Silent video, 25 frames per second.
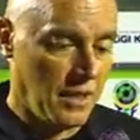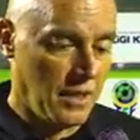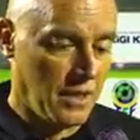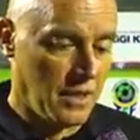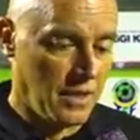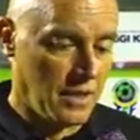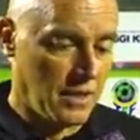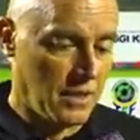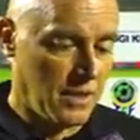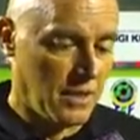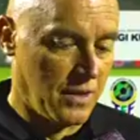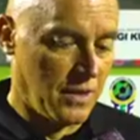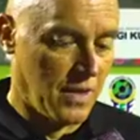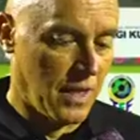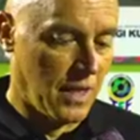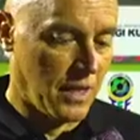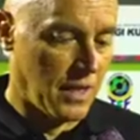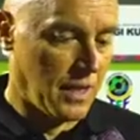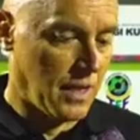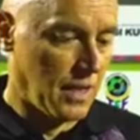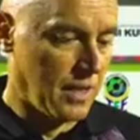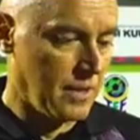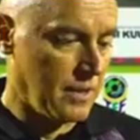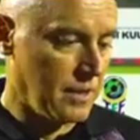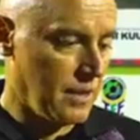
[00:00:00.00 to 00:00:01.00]
This
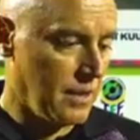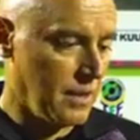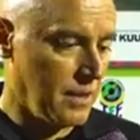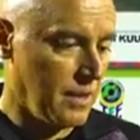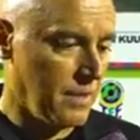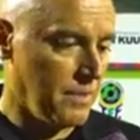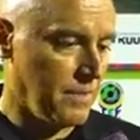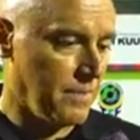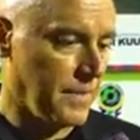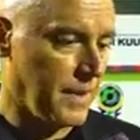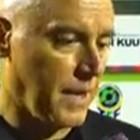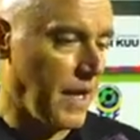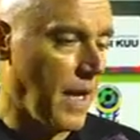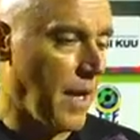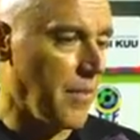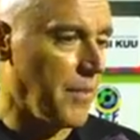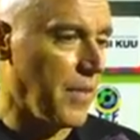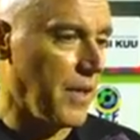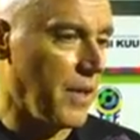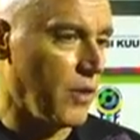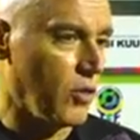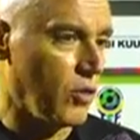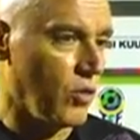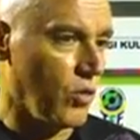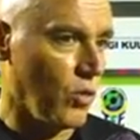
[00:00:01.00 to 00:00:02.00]
team
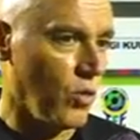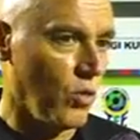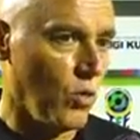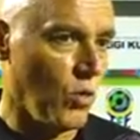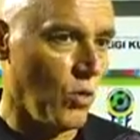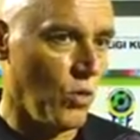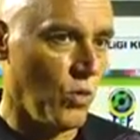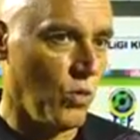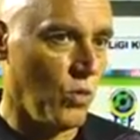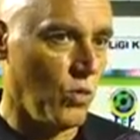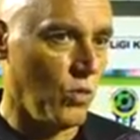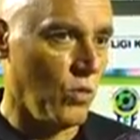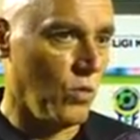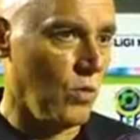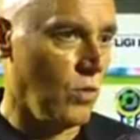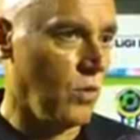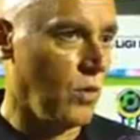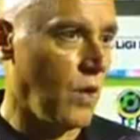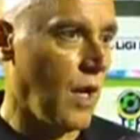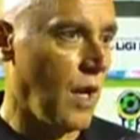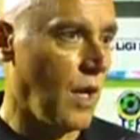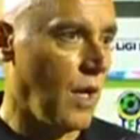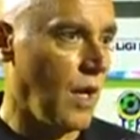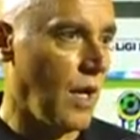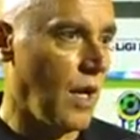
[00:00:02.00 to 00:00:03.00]
coming
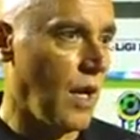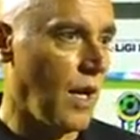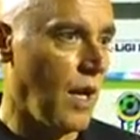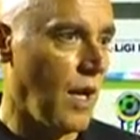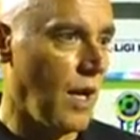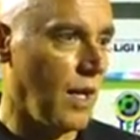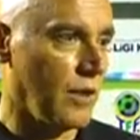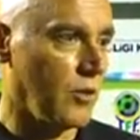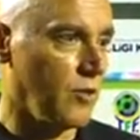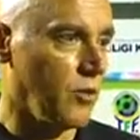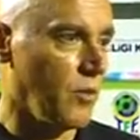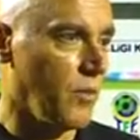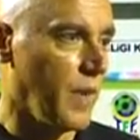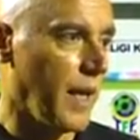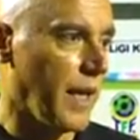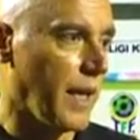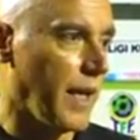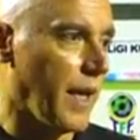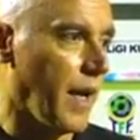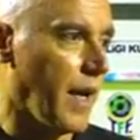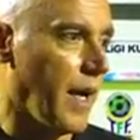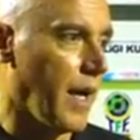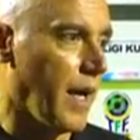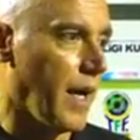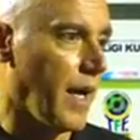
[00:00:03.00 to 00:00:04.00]
to
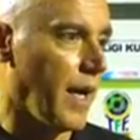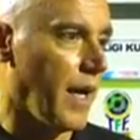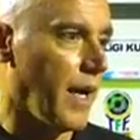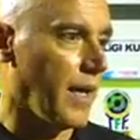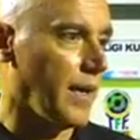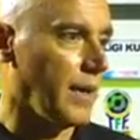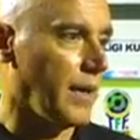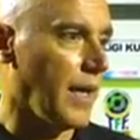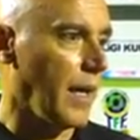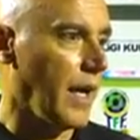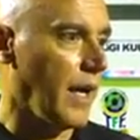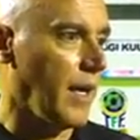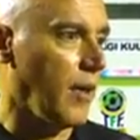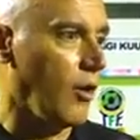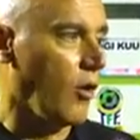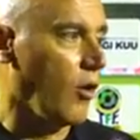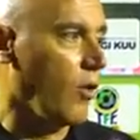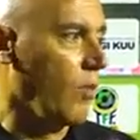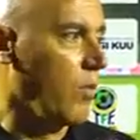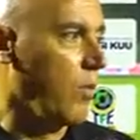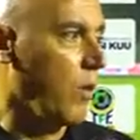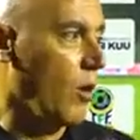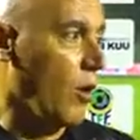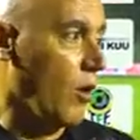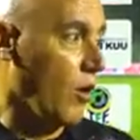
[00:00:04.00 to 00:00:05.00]
make a
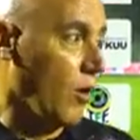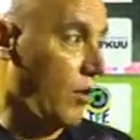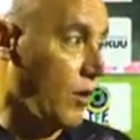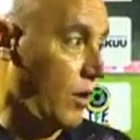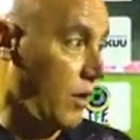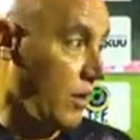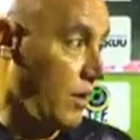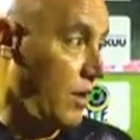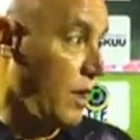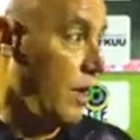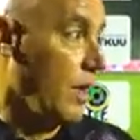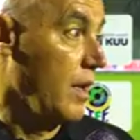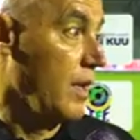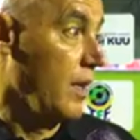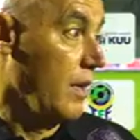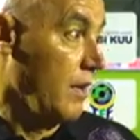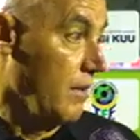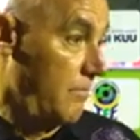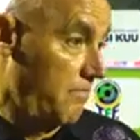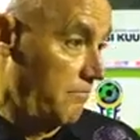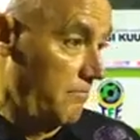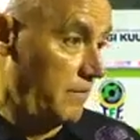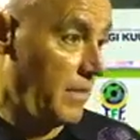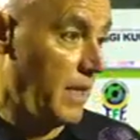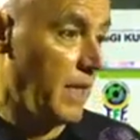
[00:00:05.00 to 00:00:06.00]
low block.
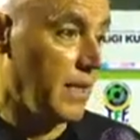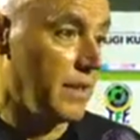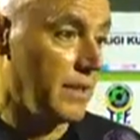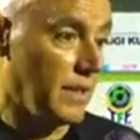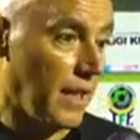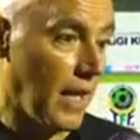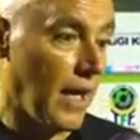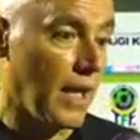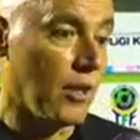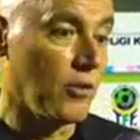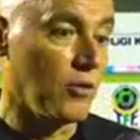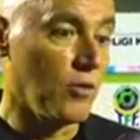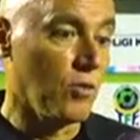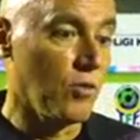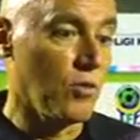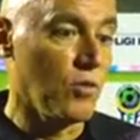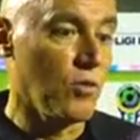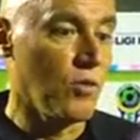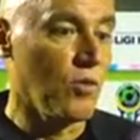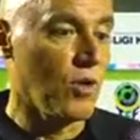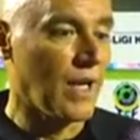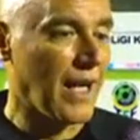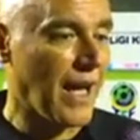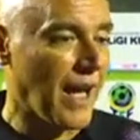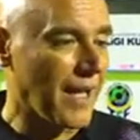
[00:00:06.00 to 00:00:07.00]
They tried
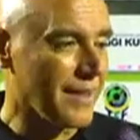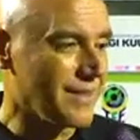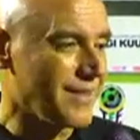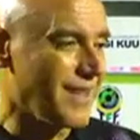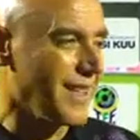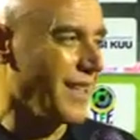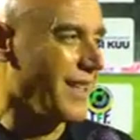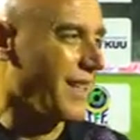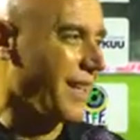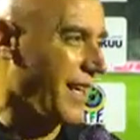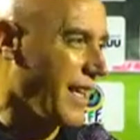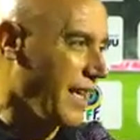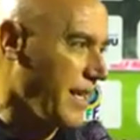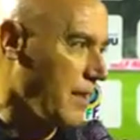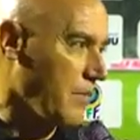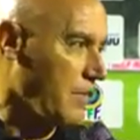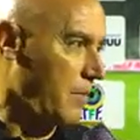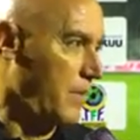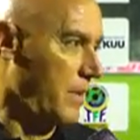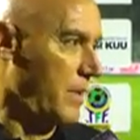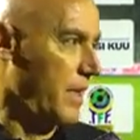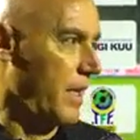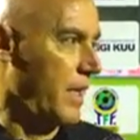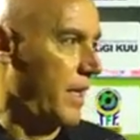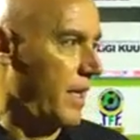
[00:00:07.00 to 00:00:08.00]
to cut the
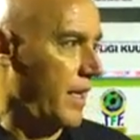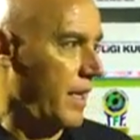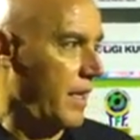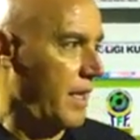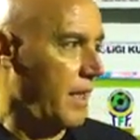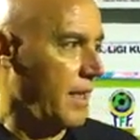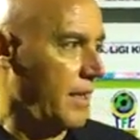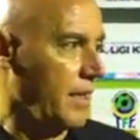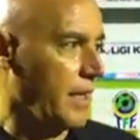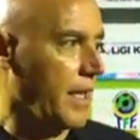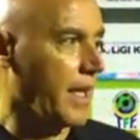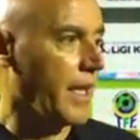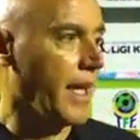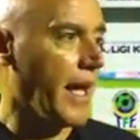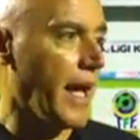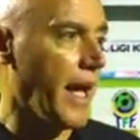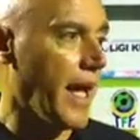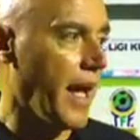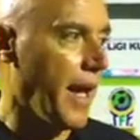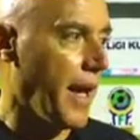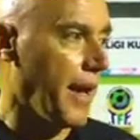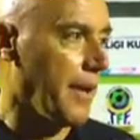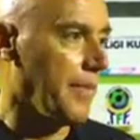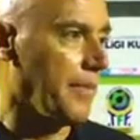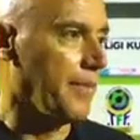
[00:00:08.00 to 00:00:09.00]
rhythm, the
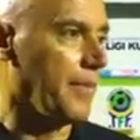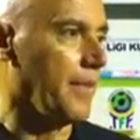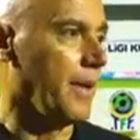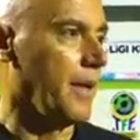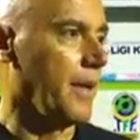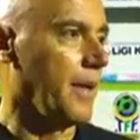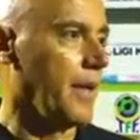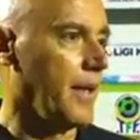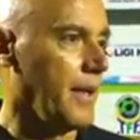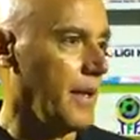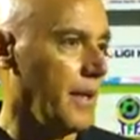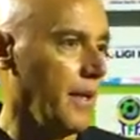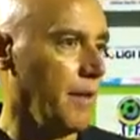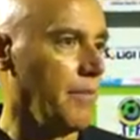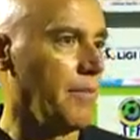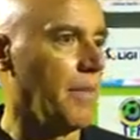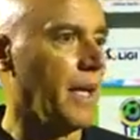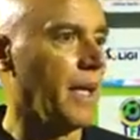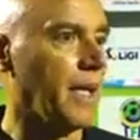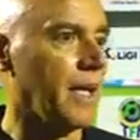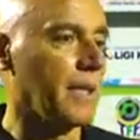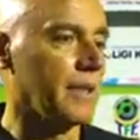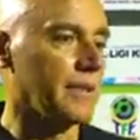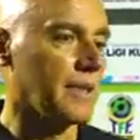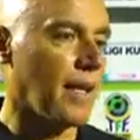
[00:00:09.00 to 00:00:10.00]
game,
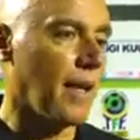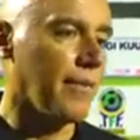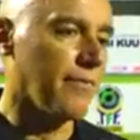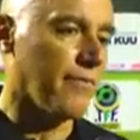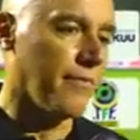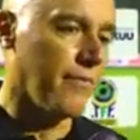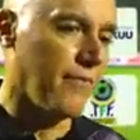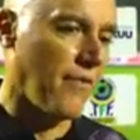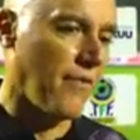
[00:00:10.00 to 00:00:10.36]
make some